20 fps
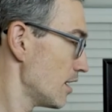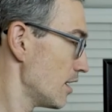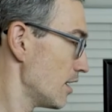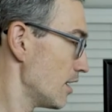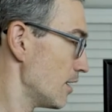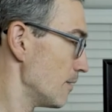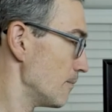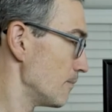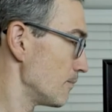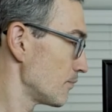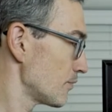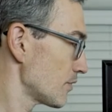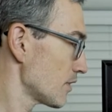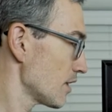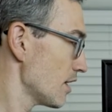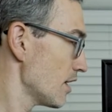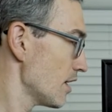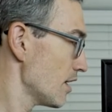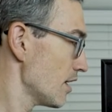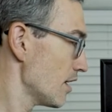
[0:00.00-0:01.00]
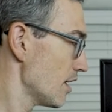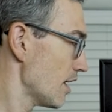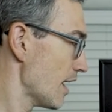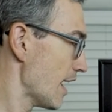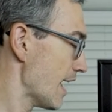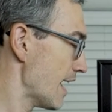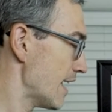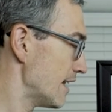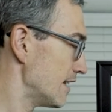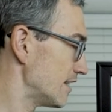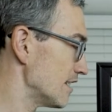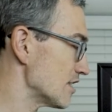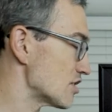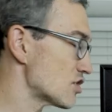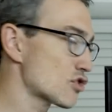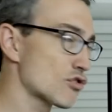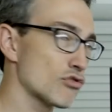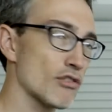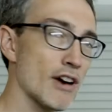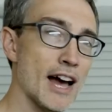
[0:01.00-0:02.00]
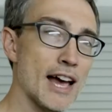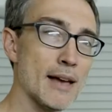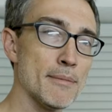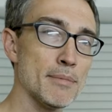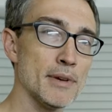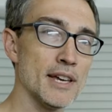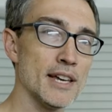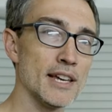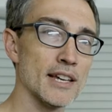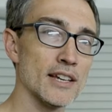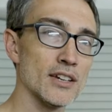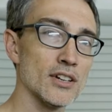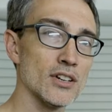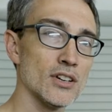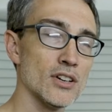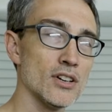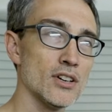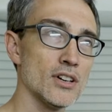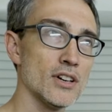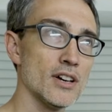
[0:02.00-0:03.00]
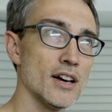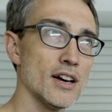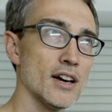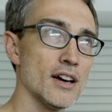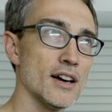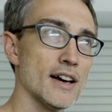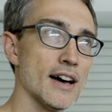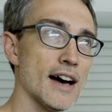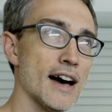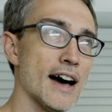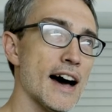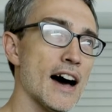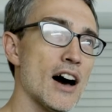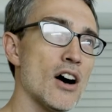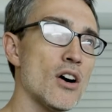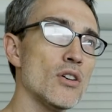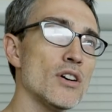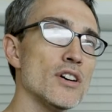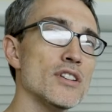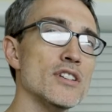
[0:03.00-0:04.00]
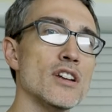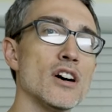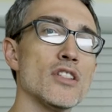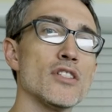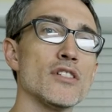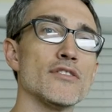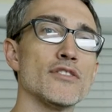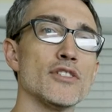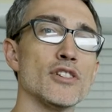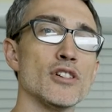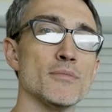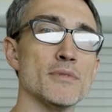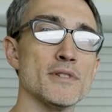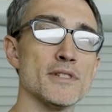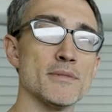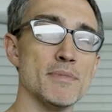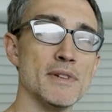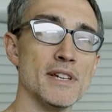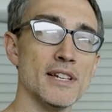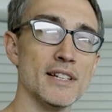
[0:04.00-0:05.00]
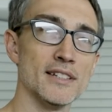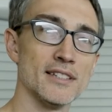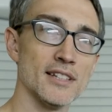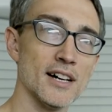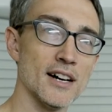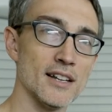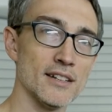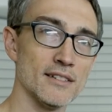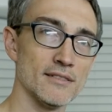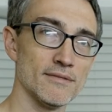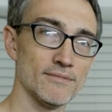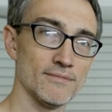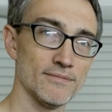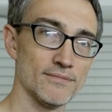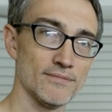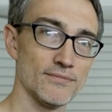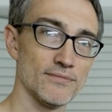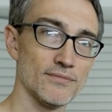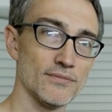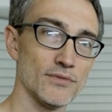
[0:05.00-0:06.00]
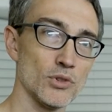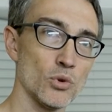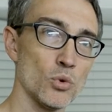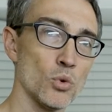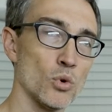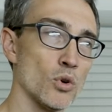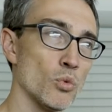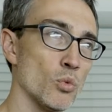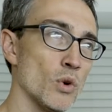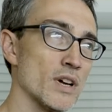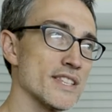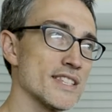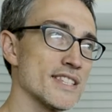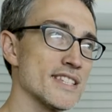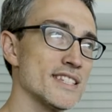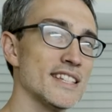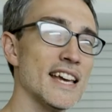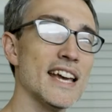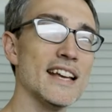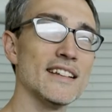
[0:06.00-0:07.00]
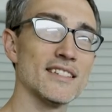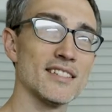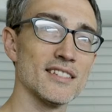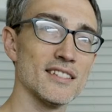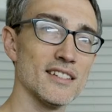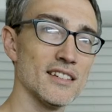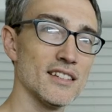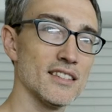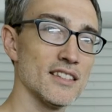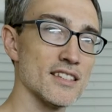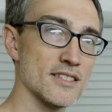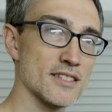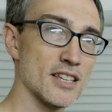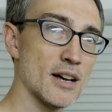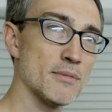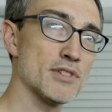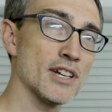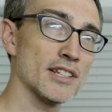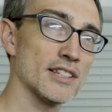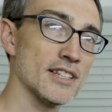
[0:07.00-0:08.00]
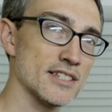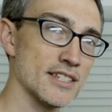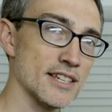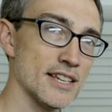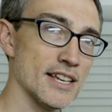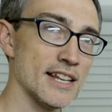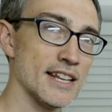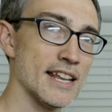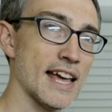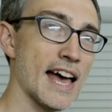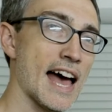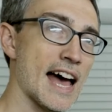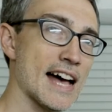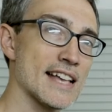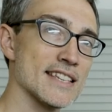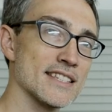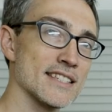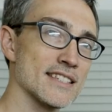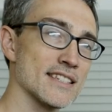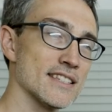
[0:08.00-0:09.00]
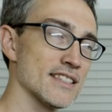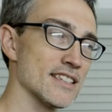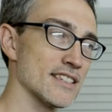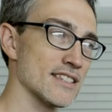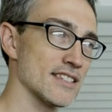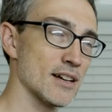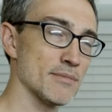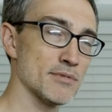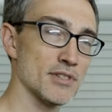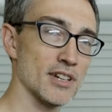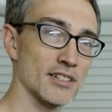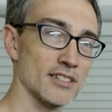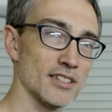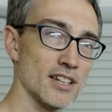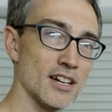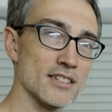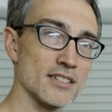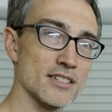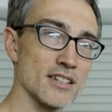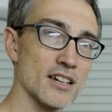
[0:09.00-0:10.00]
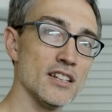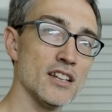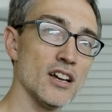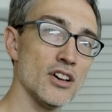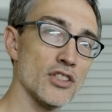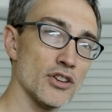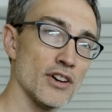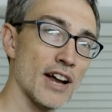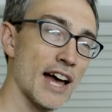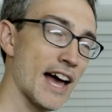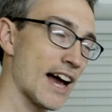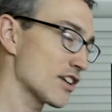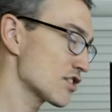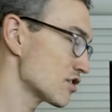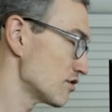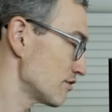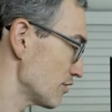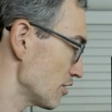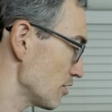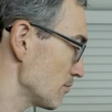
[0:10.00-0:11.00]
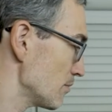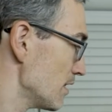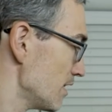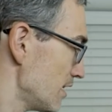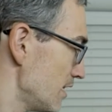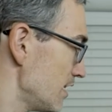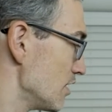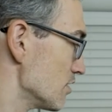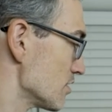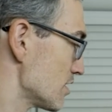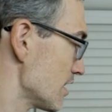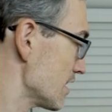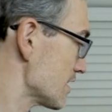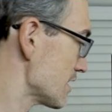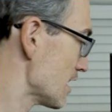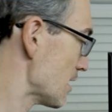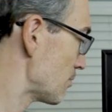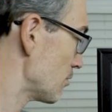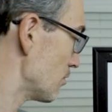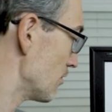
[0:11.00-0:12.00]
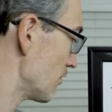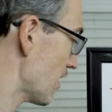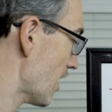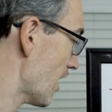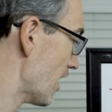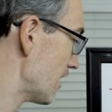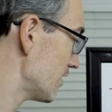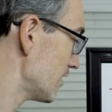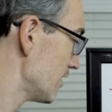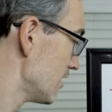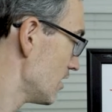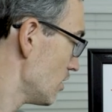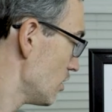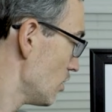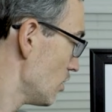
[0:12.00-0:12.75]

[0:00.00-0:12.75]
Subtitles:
and describing how another verb is being done, or what state the subject is in as the subject does another action verb. And here's an example of that.